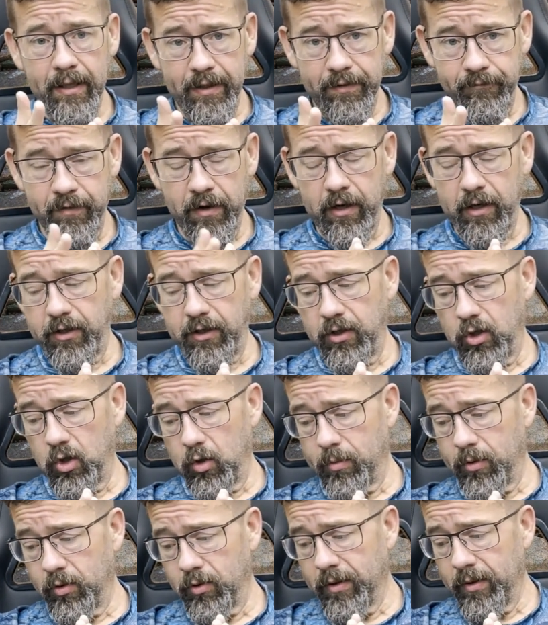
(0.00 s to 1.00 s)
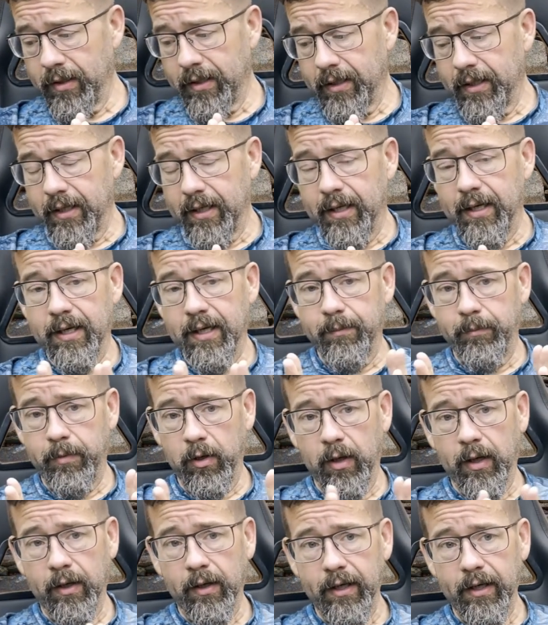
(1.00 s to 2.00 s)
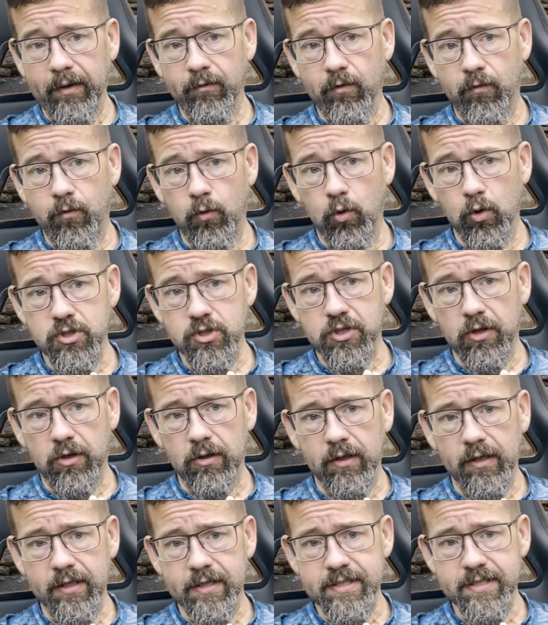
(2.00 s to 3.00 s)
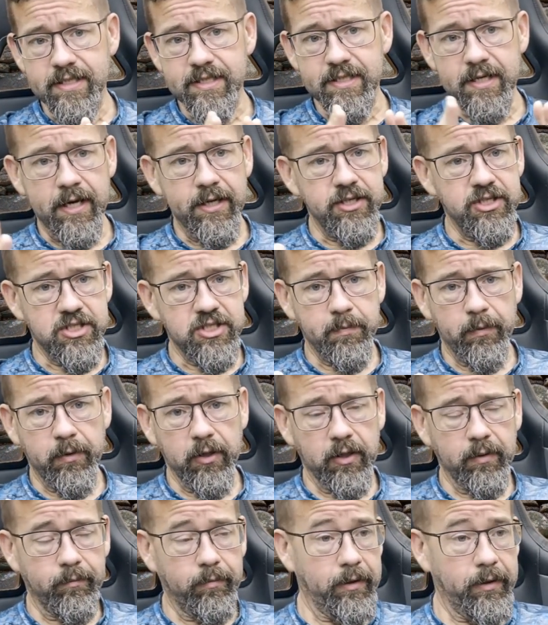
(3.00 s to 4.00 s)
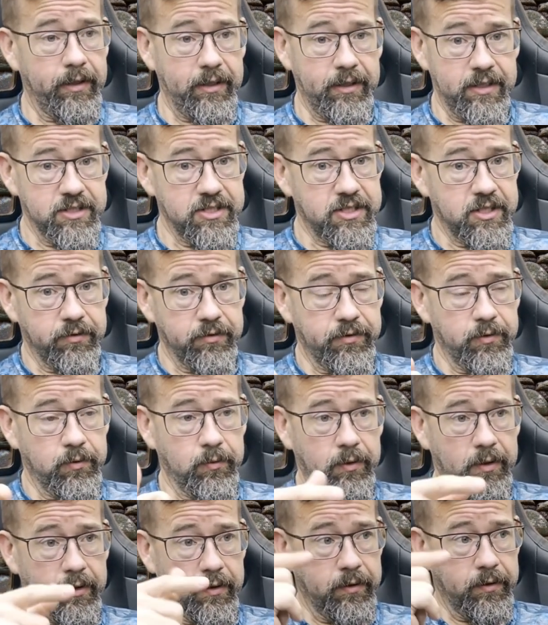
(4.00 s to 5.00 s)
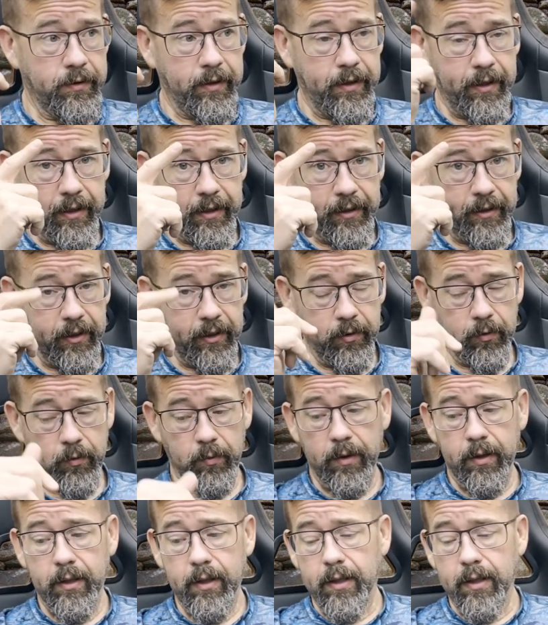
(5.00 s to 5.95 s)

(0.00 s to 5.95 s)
Very doable. But I'm going to give a 4-star because it's not just plug and play. You just don't throw it on and go.